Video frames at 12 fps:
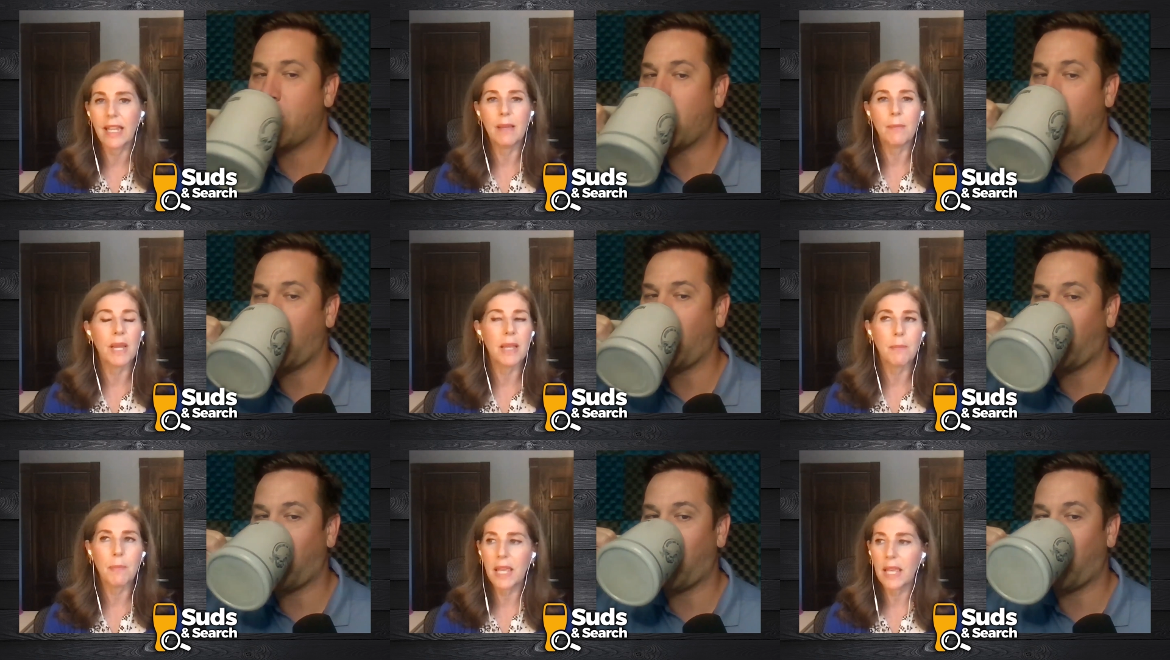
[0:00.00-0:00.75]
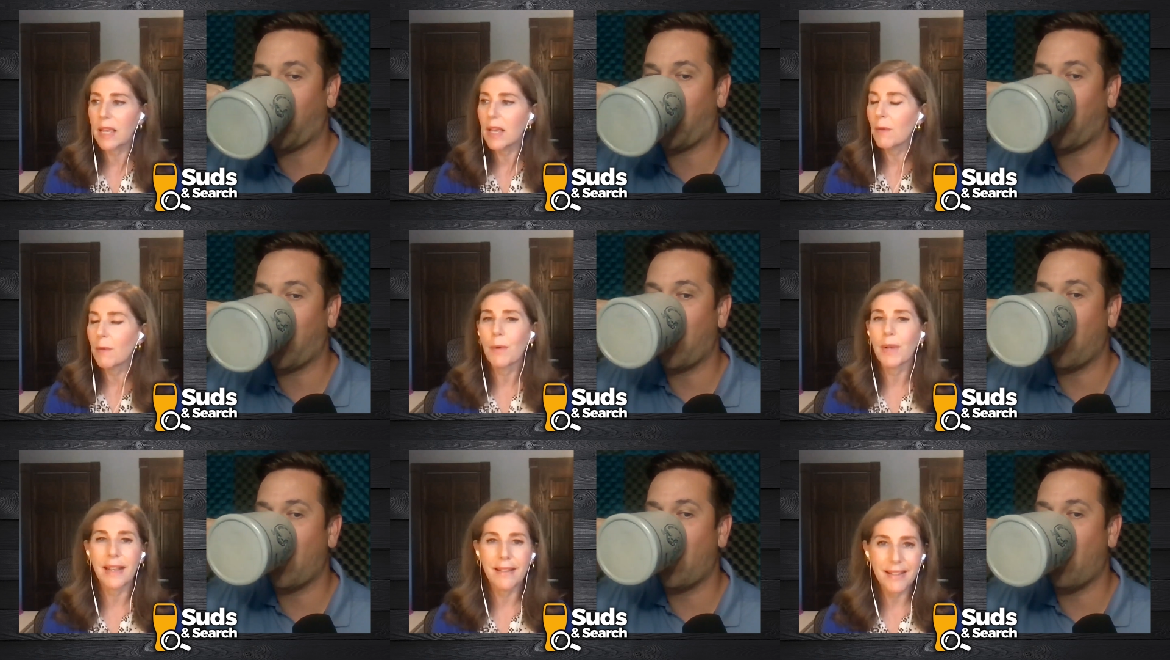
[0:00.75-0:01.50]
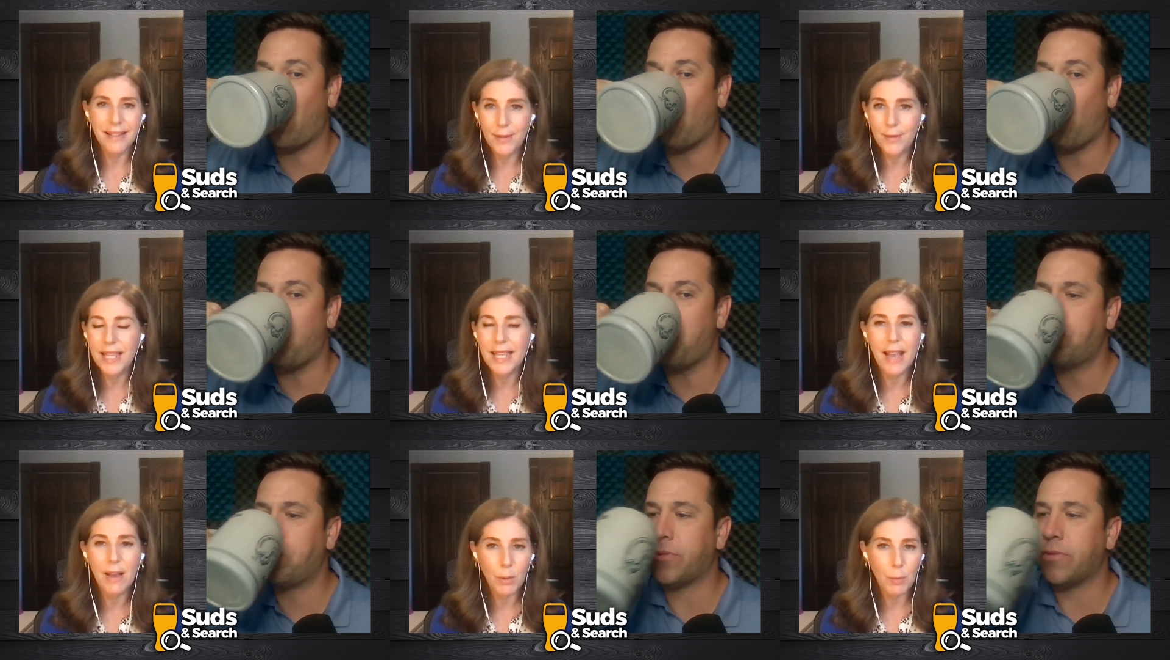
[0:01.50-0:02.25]
Speaker 1: It might be we want to, you know, geek
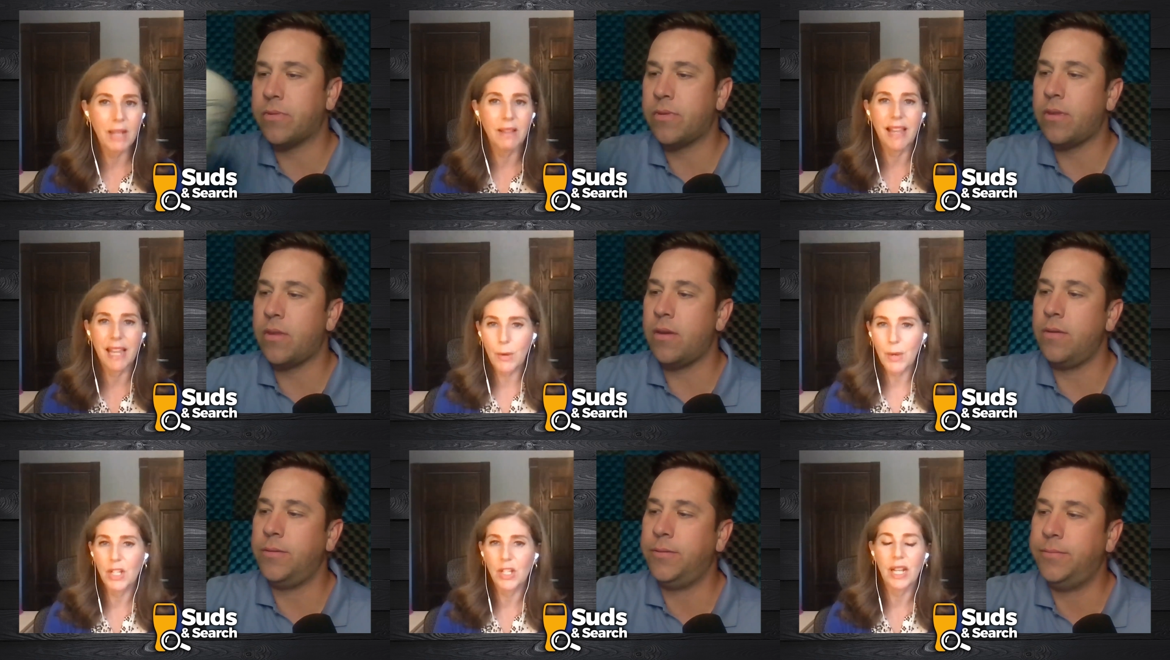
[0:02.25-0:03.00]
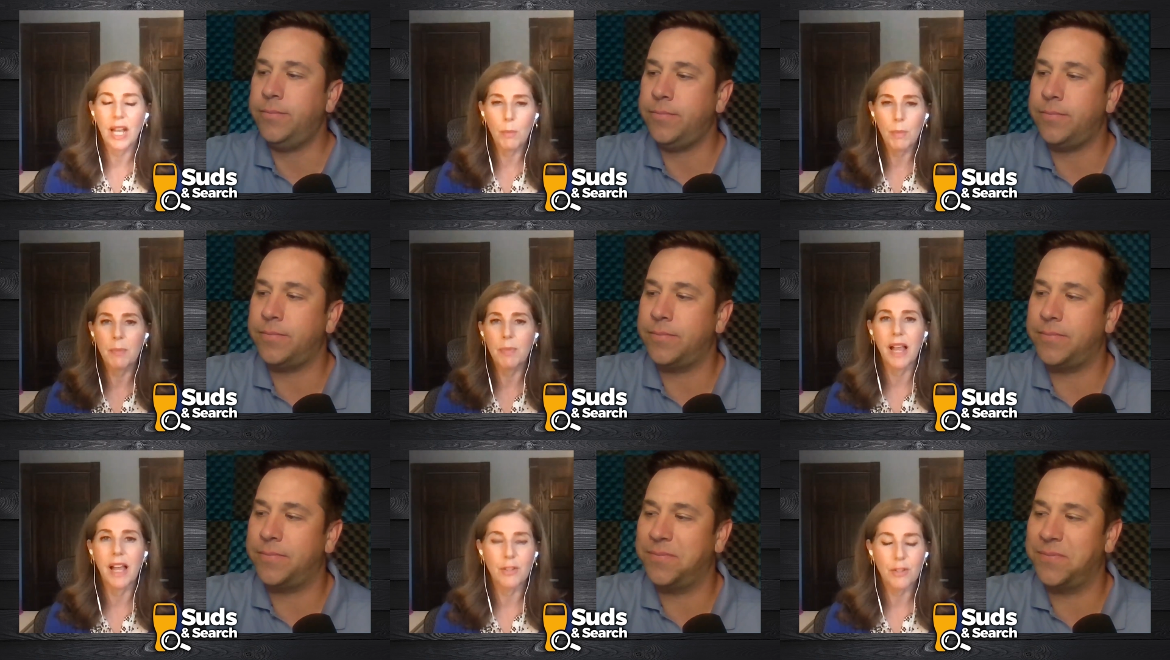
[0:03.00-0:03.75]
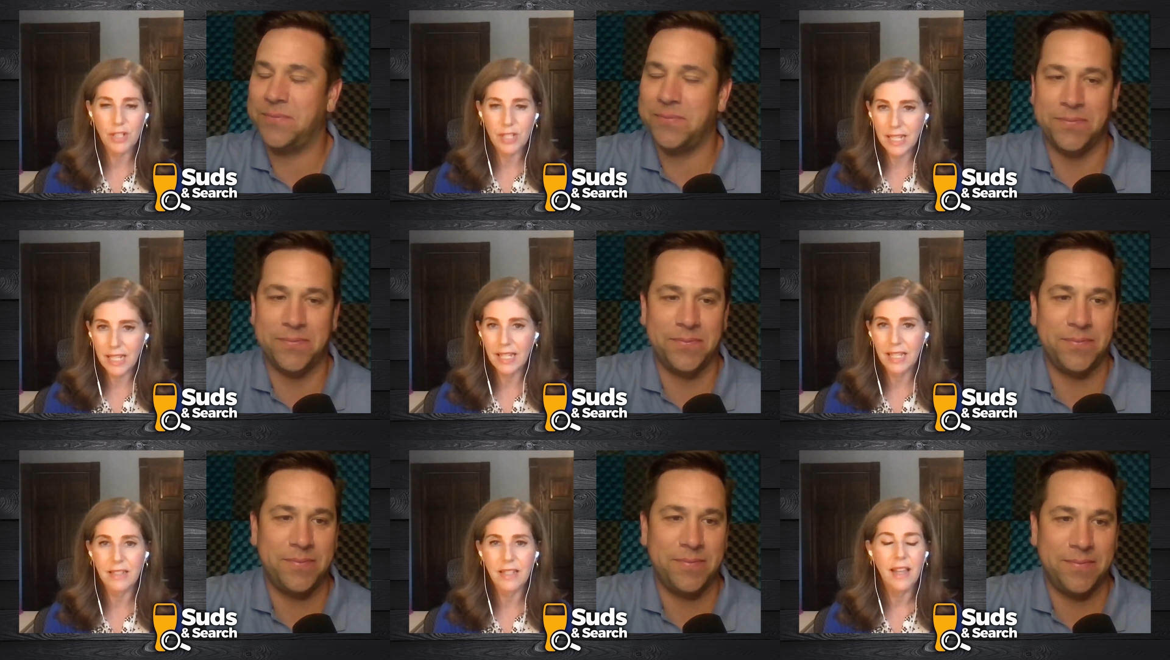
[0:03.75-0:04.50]
out about language and help people
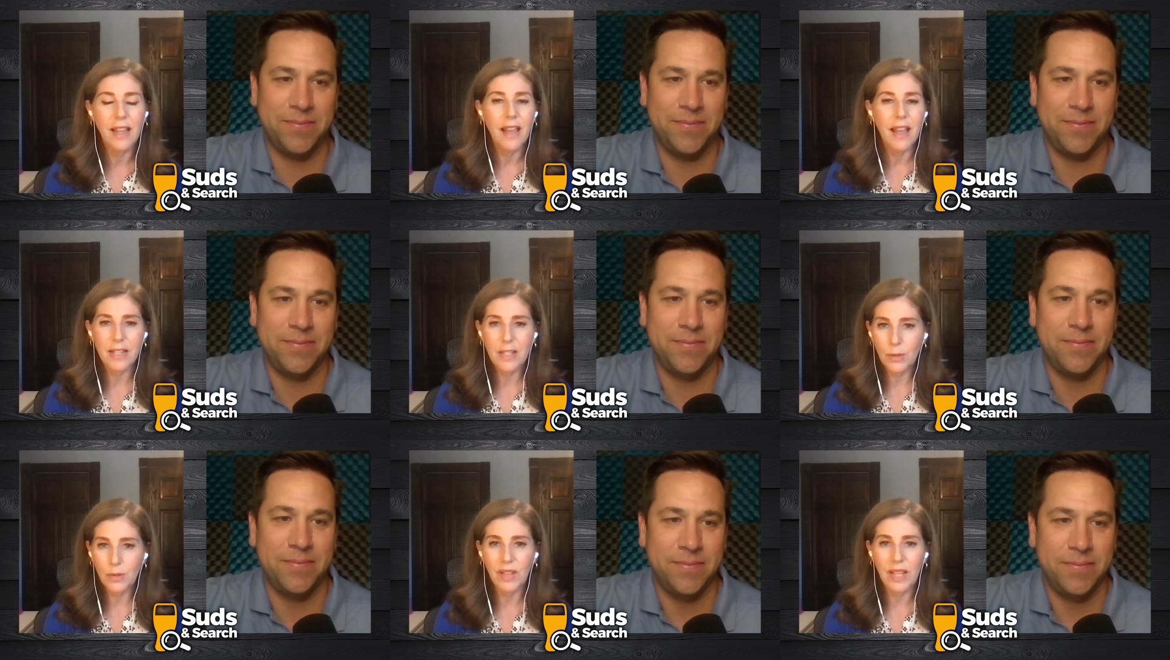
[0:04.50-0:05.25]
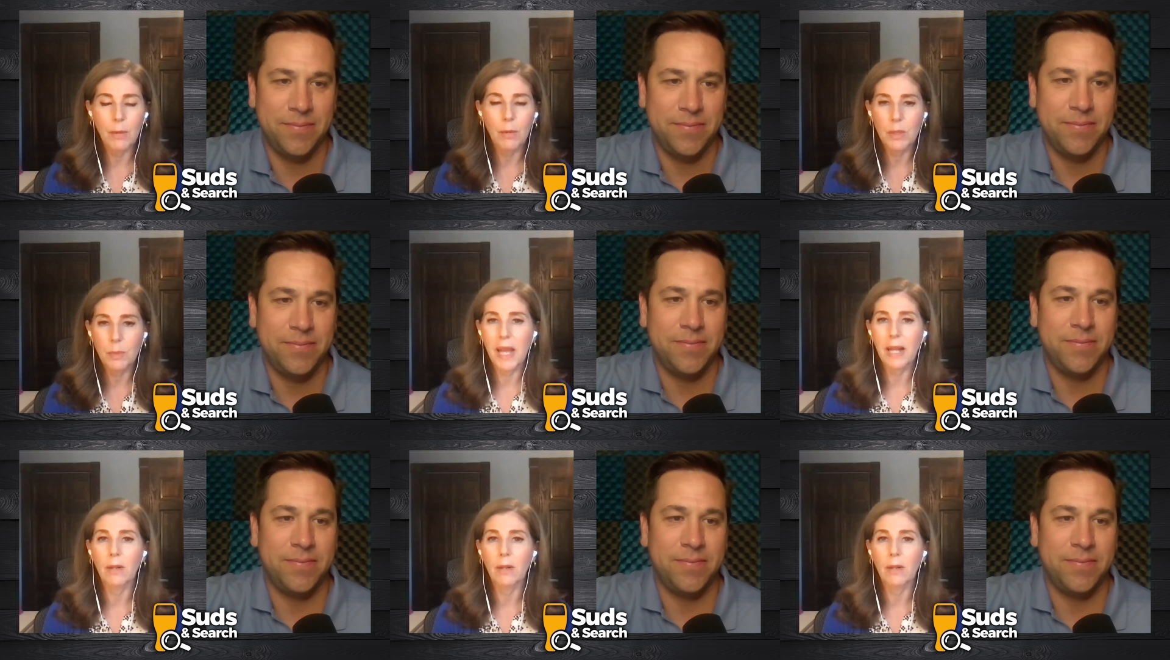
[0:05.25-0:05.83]
understand and use language better,